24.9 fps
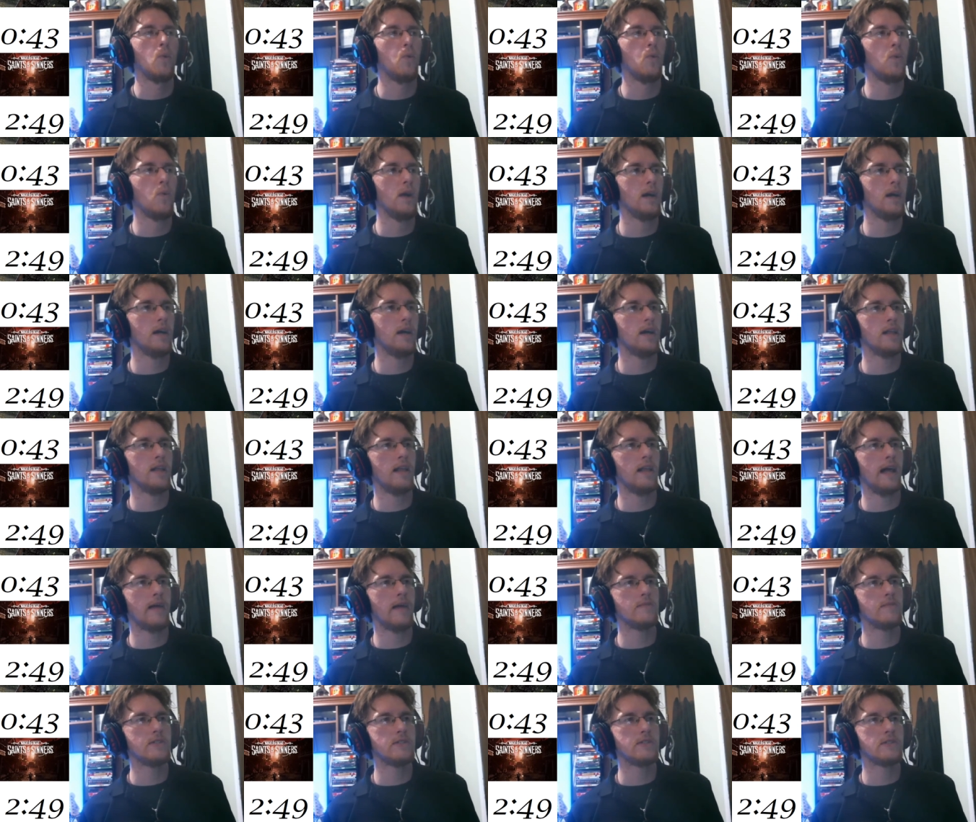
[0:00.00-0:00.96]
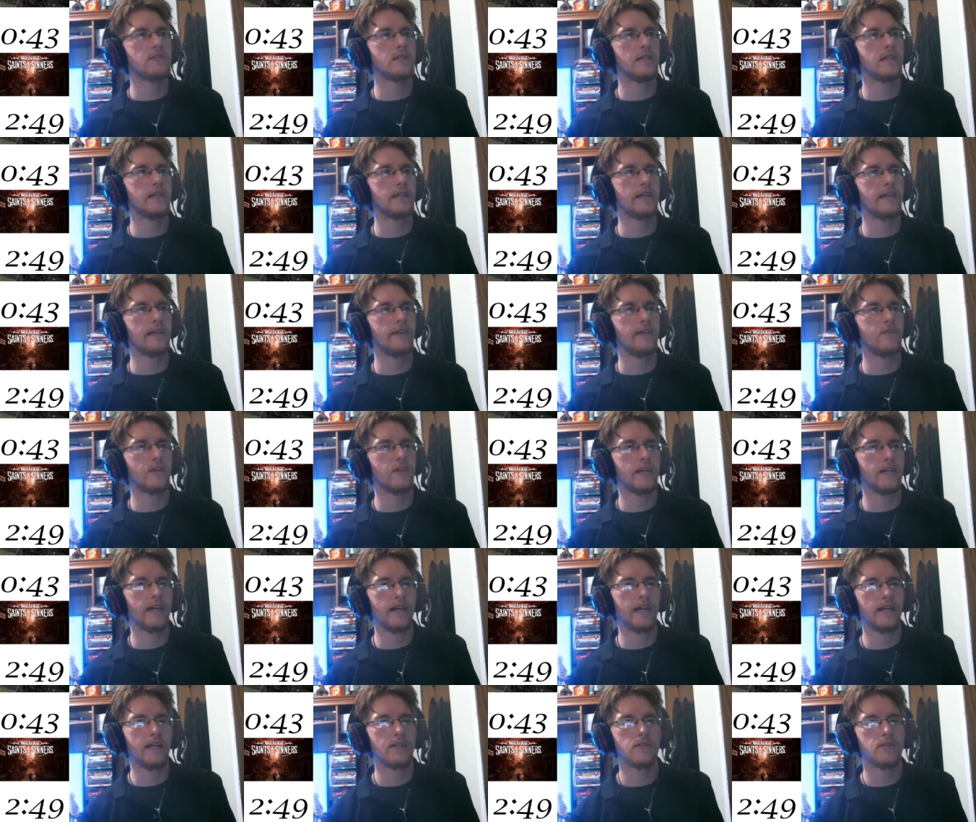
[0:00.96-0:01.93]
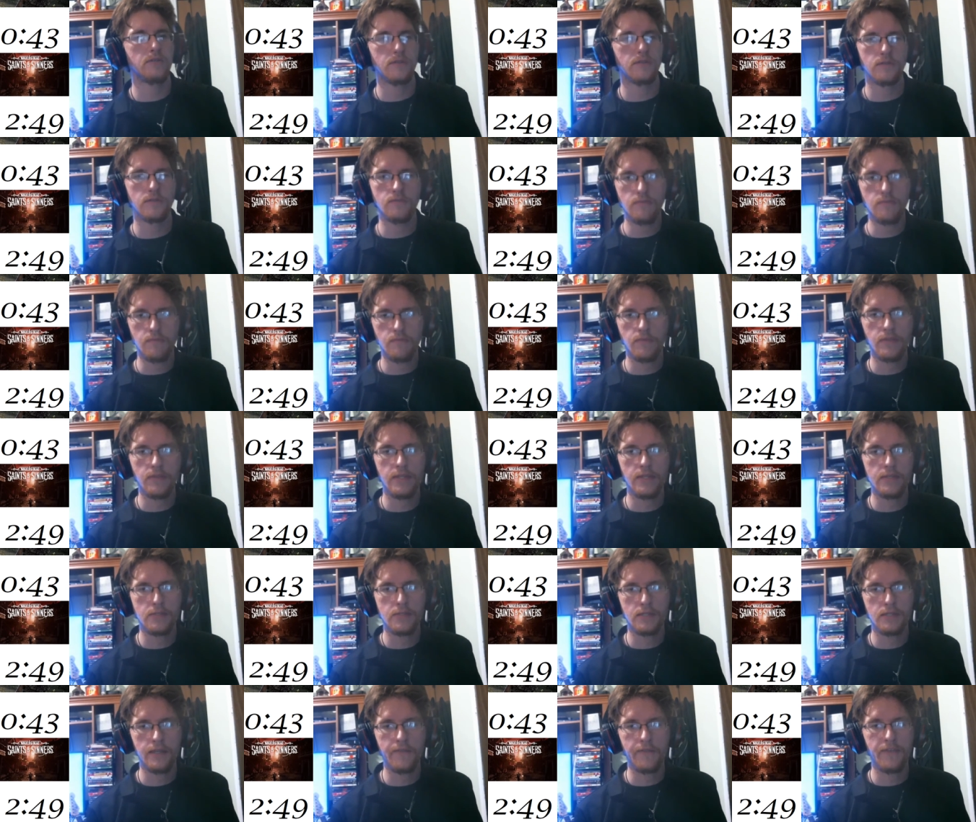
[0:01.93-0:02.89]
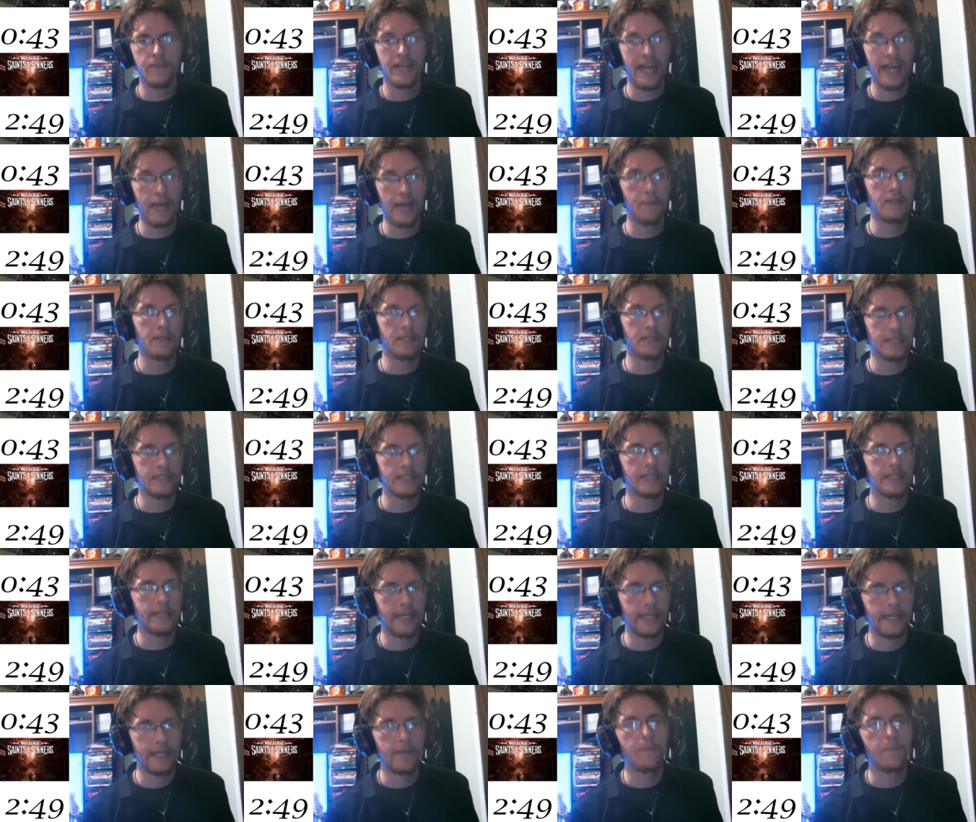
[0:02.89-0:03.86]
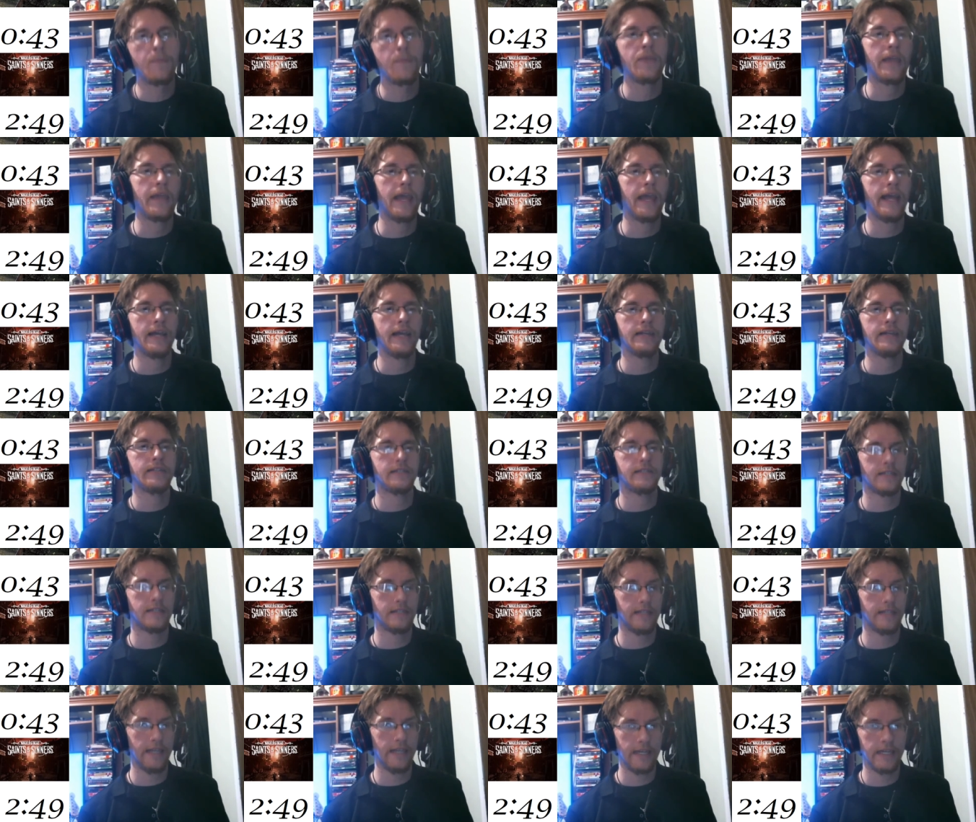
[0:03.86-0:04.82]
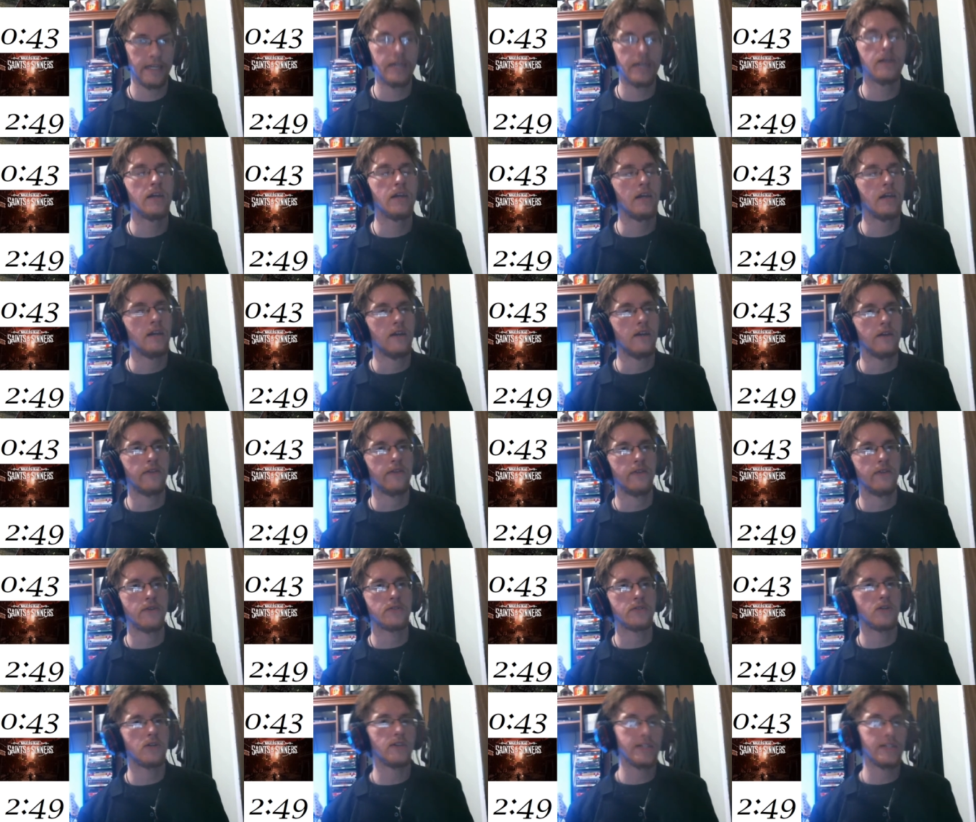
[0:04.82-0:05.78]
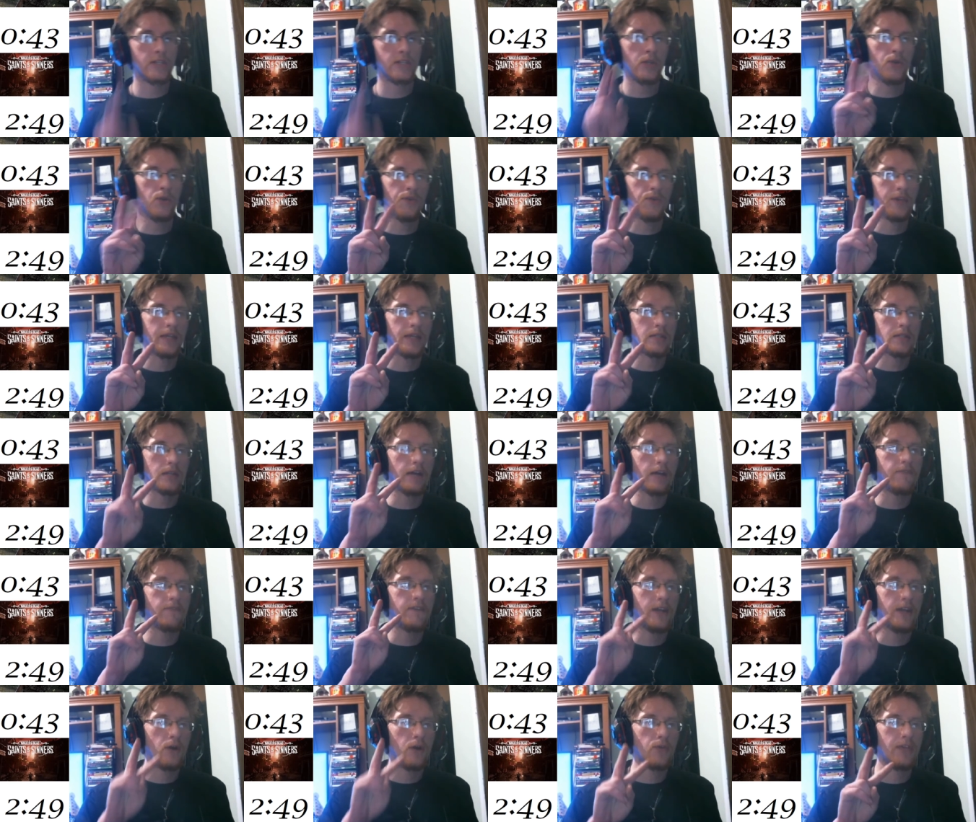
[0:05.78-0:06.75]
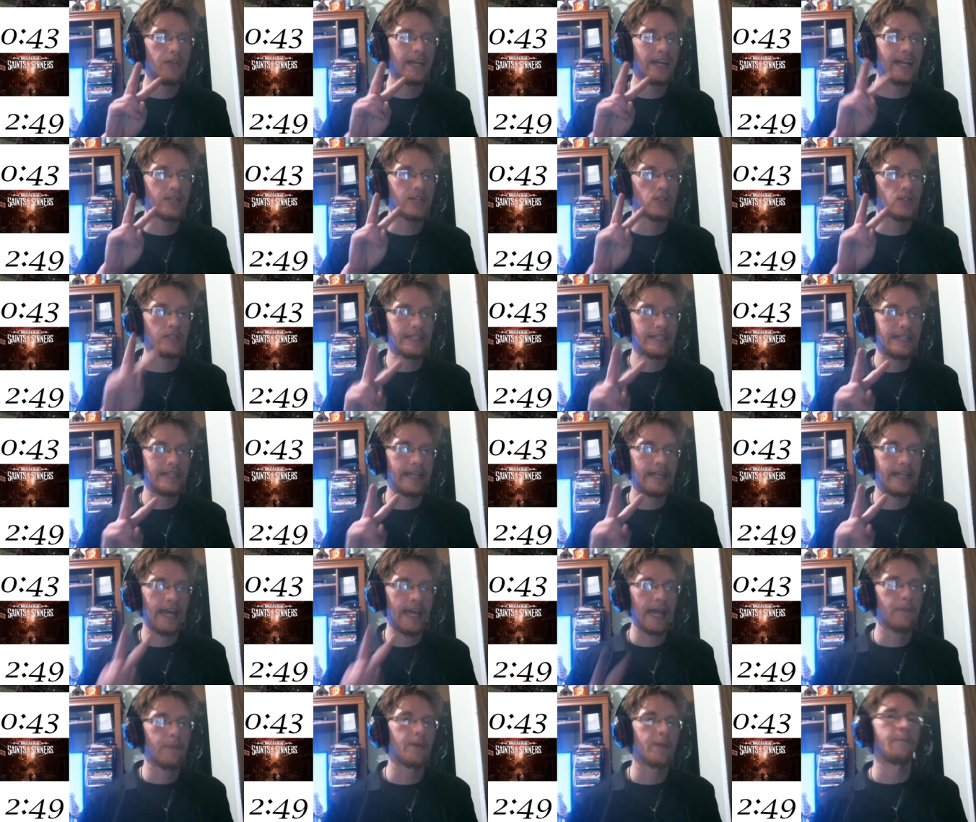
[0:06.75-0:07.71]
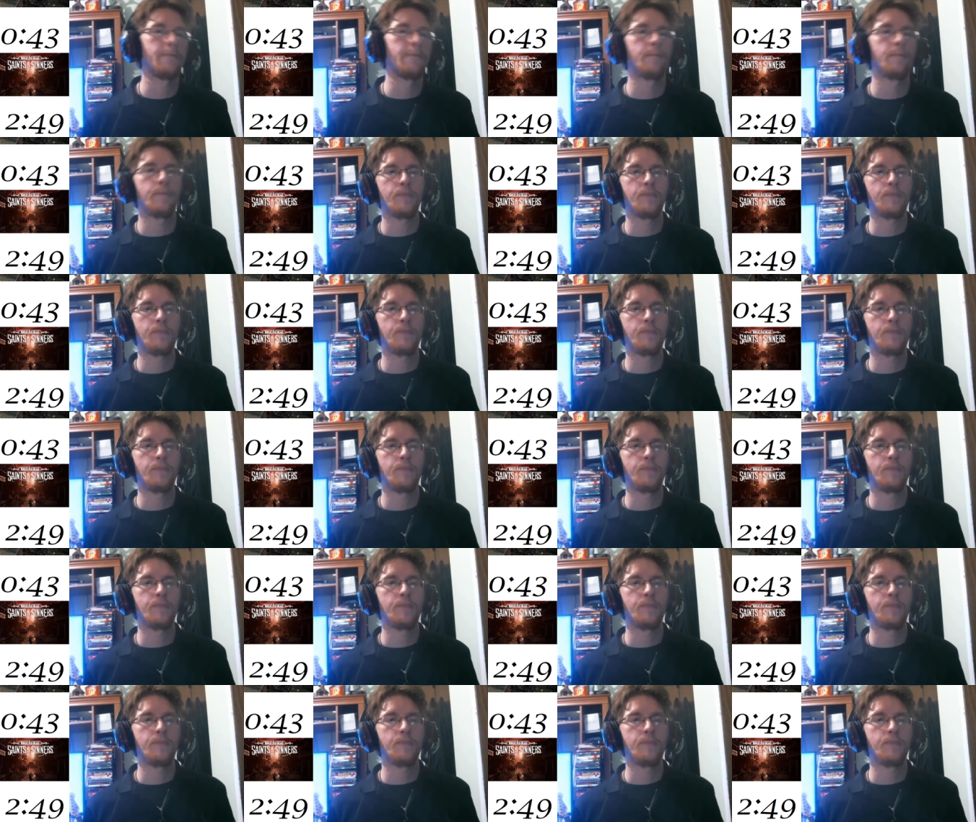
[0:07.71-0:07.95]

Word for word: well, I'm just going to give you guys this stuff that happened today. And today, there's only two things of note that actually did happen.